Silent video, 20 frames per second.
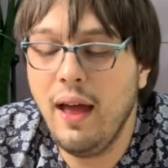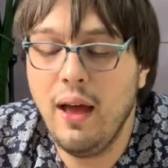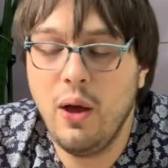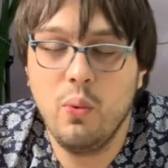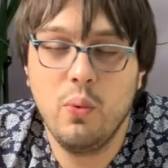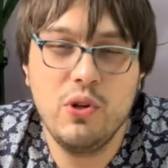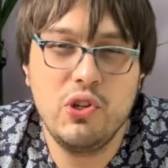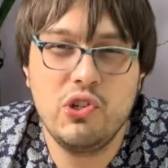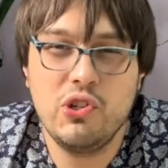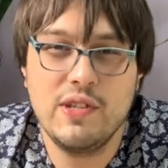
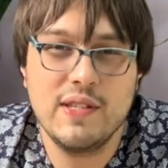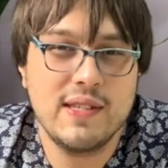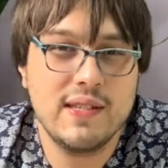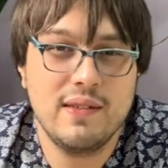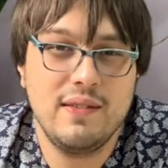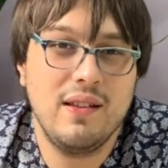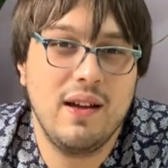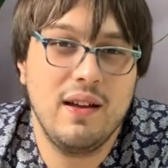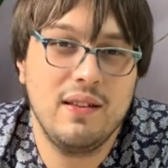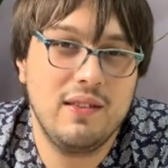which is
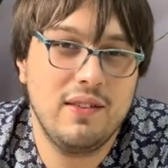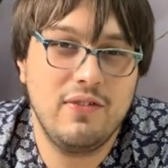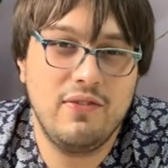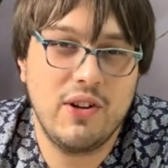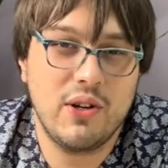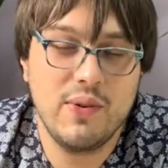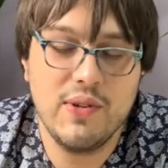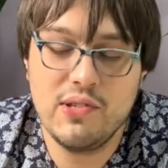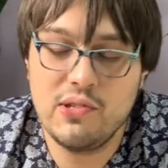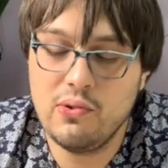not
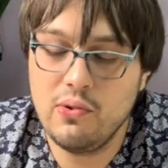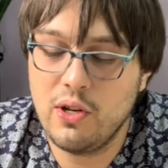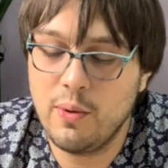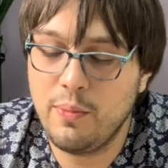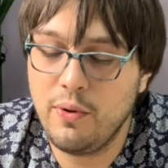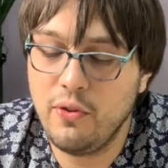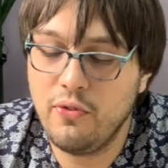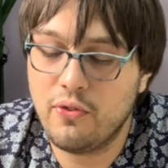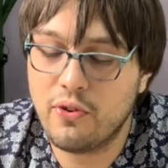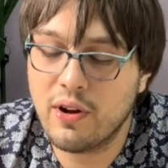very
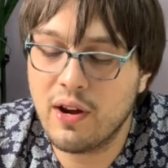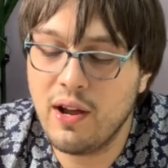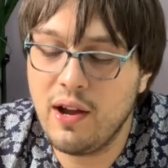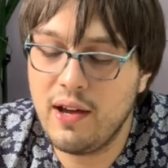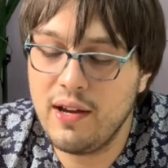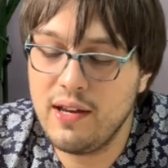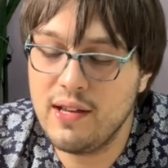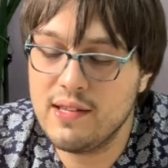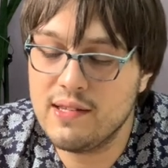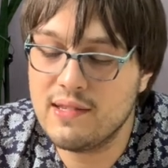suitable for
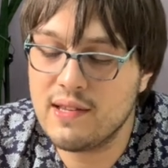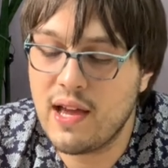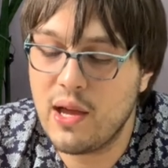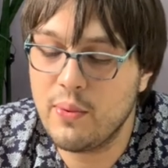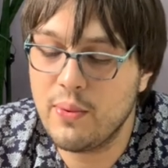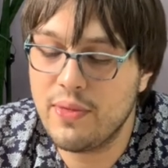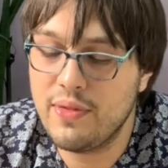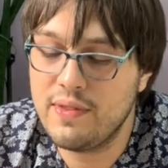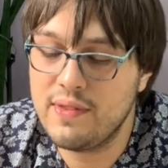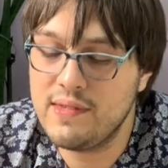cuttings, I
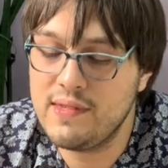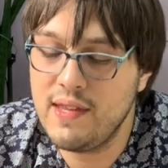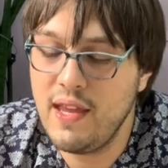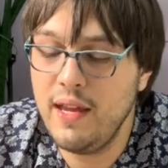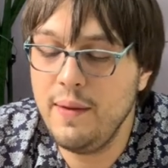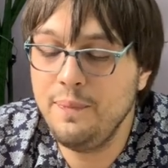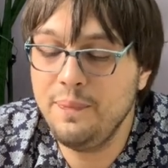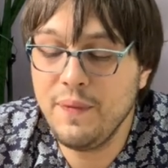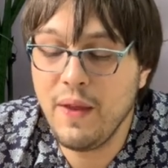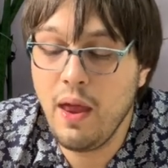would
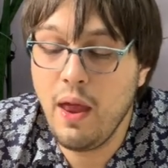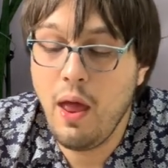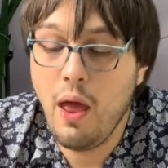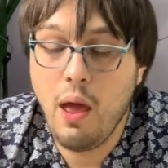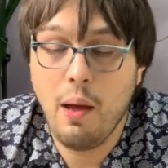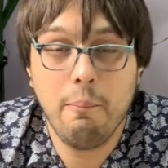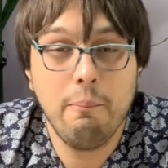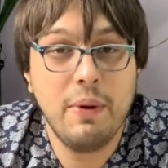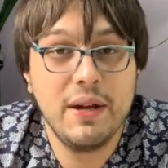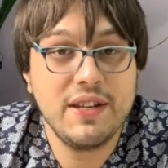say.
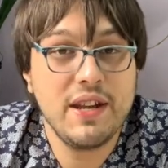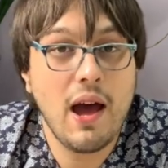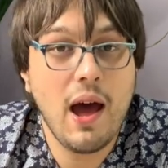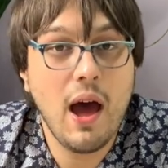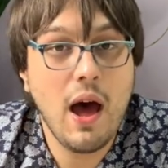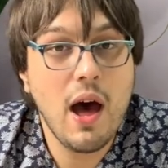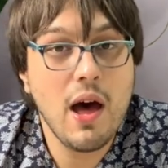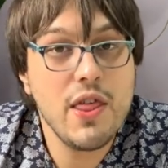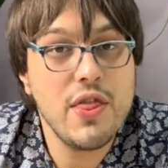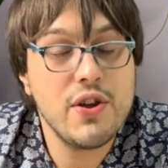But
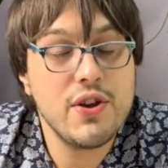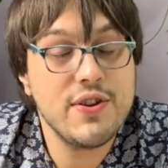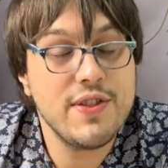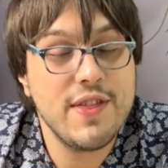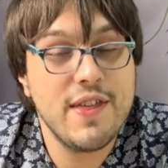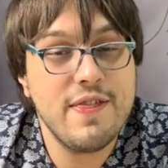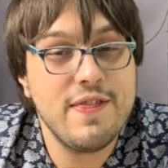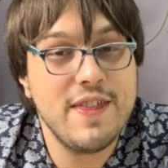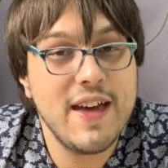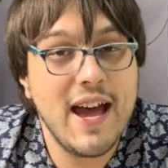other
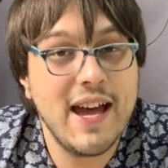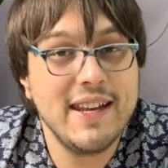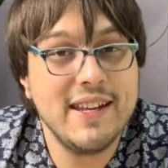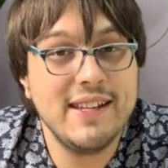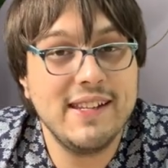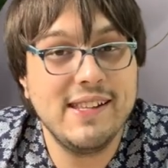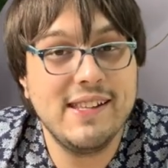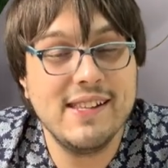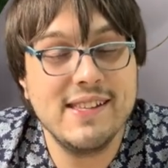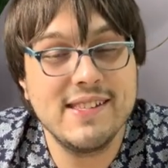than
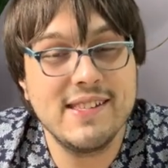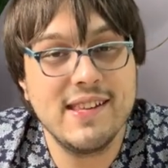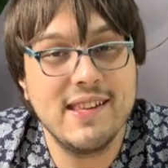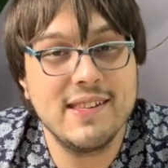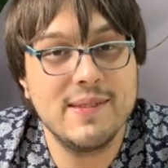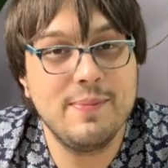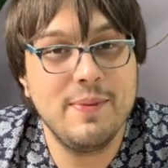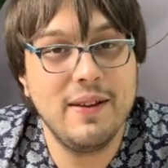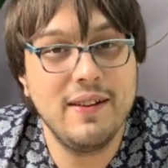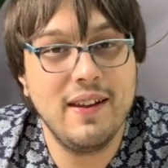that, this
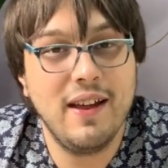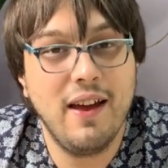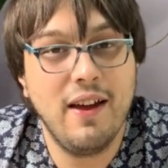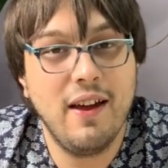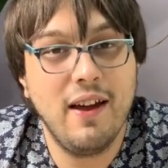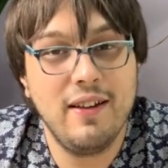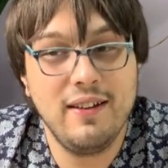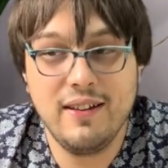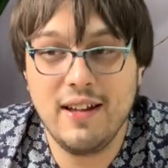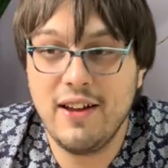has been
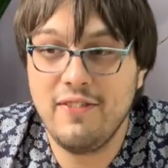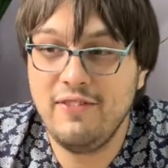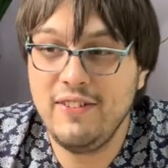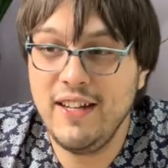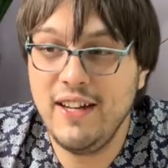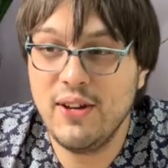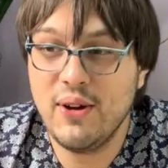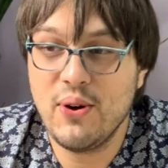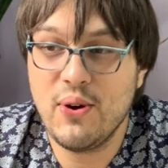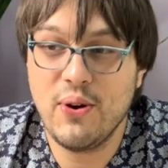a
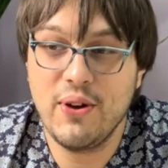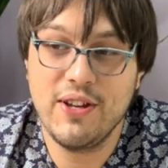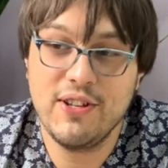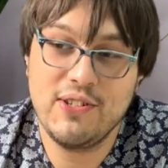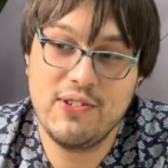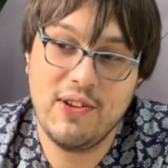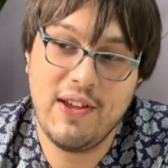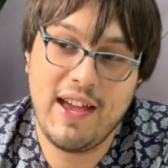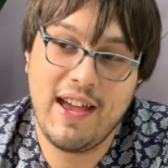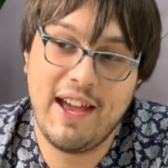lovely Hoya
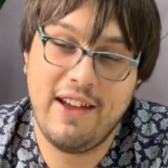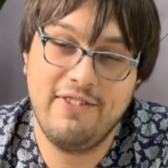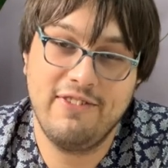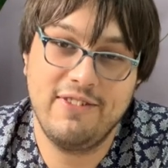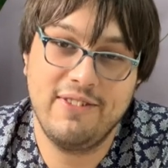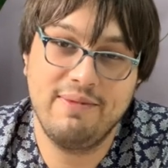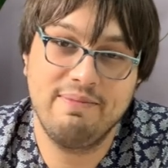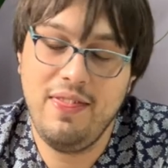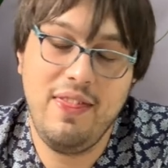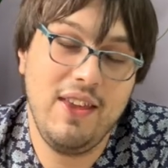to have.
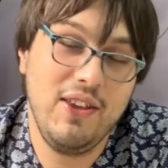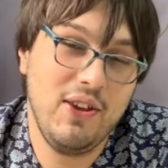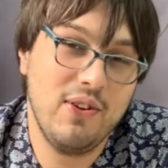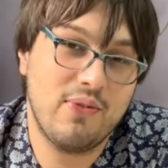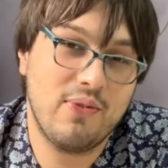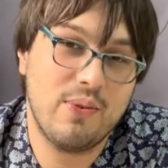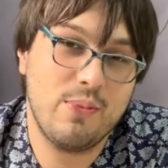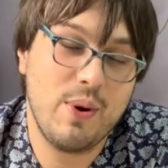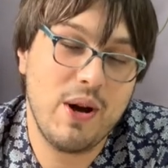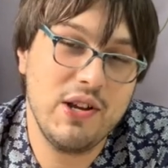Thank you
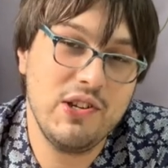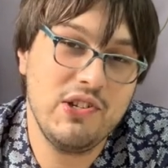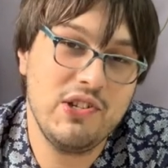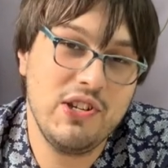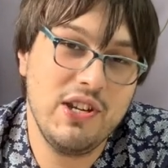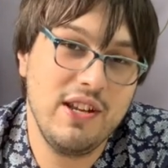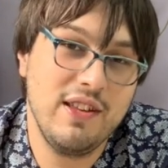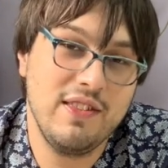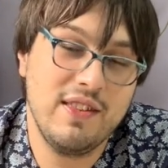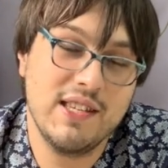for
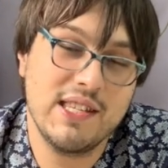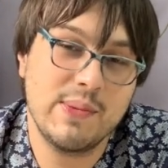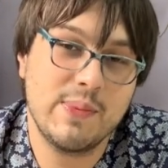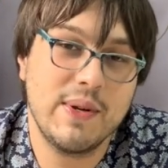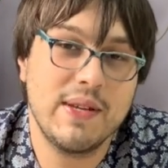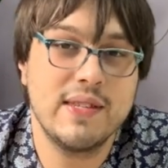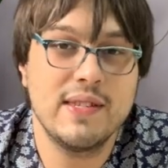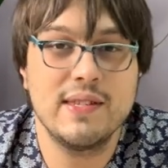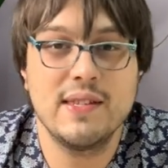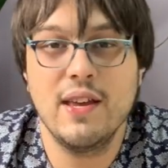watching. This
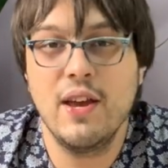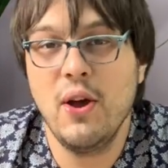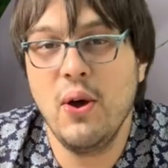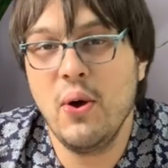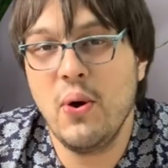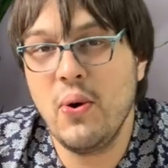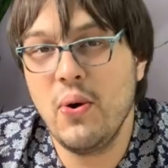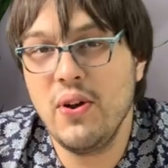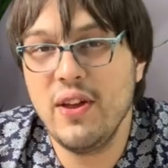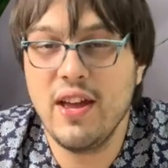was
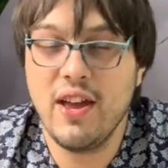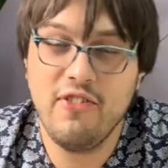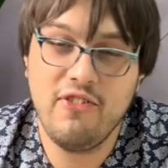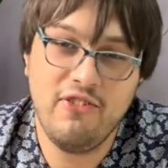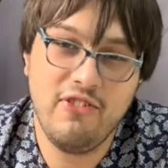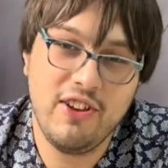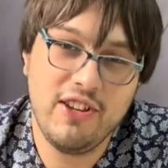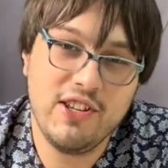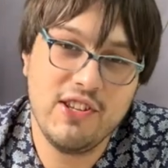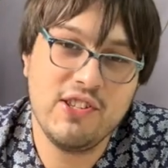Hoya
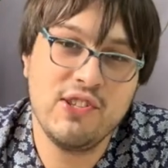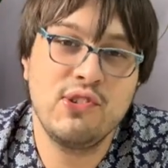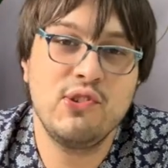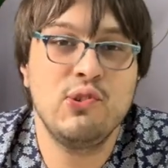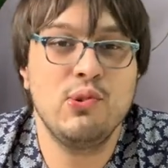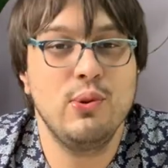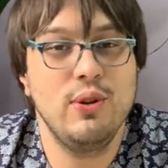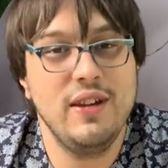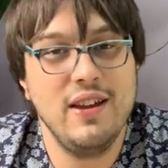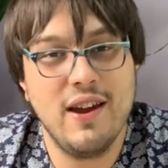aff.
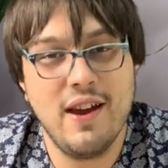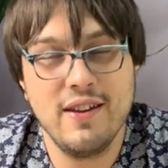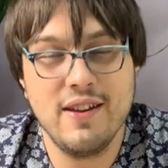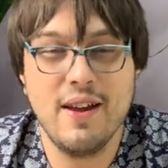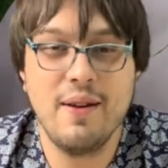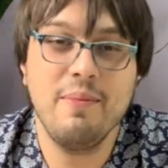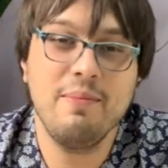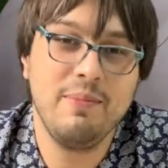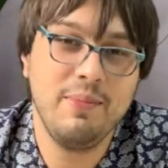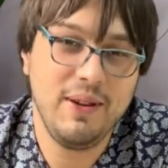
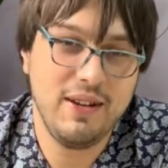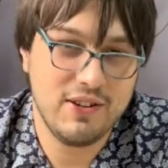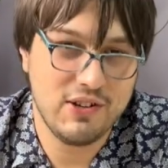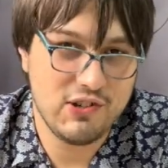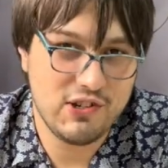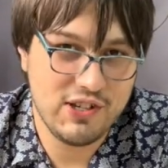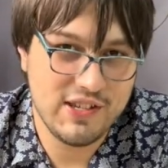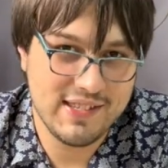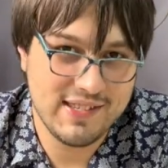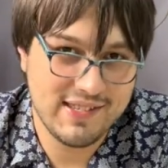Chuniana
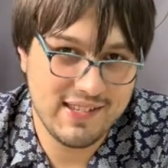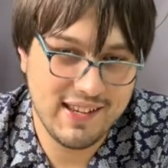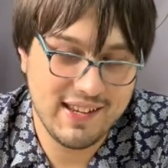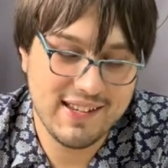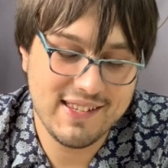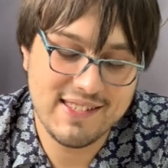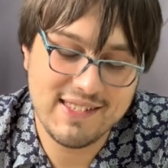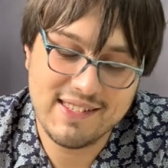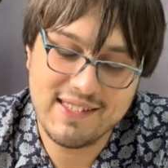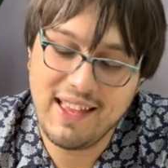PNG
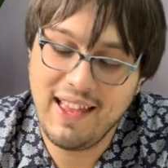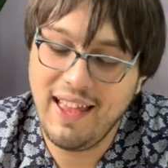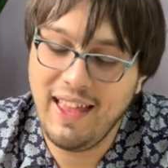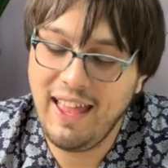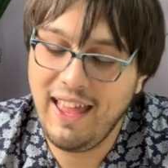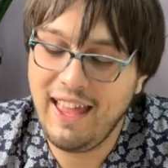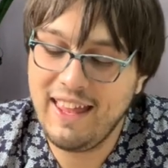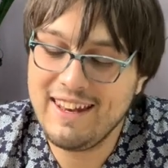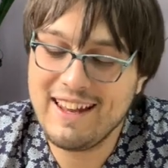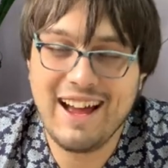6,
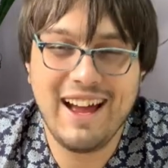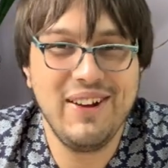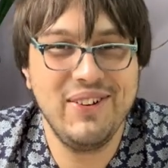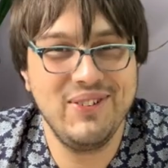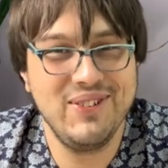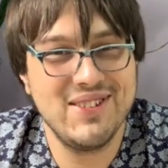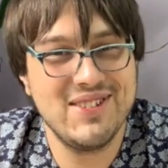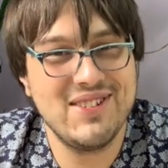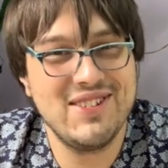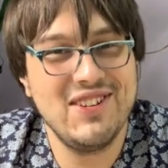and I
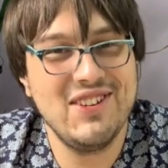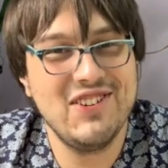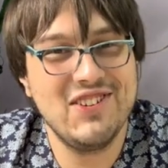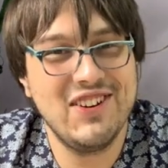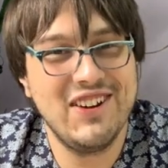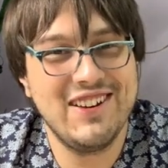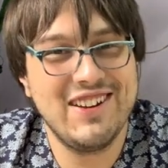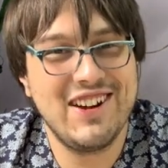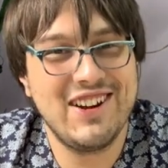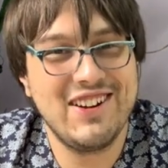will see you
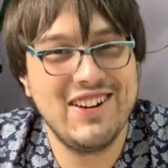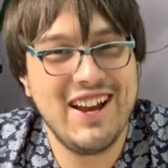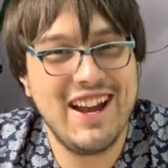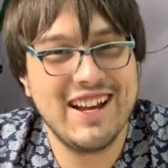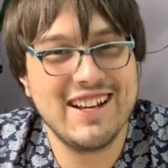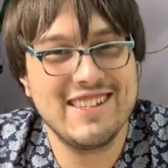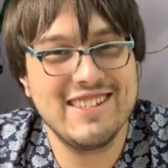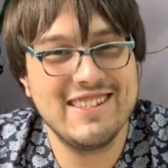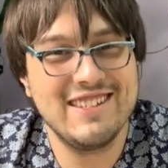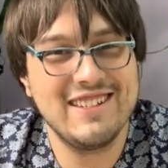in our
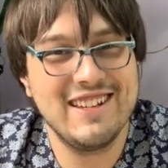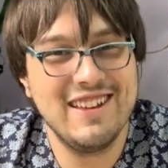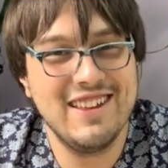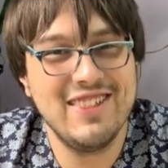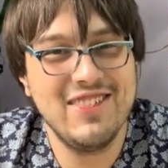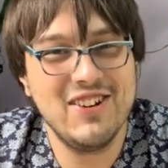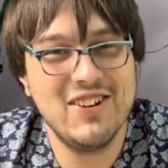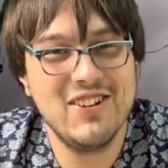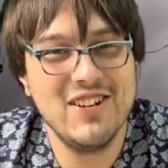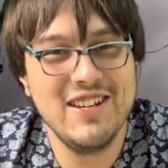next
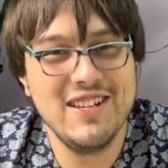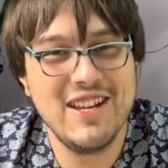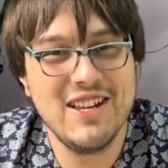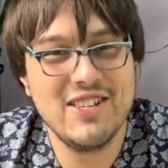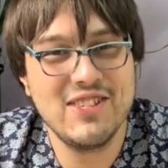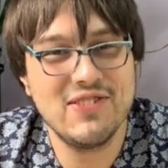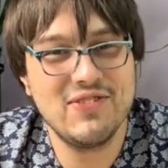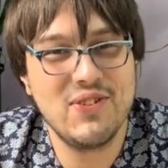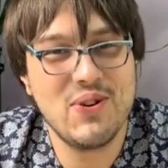30 Days of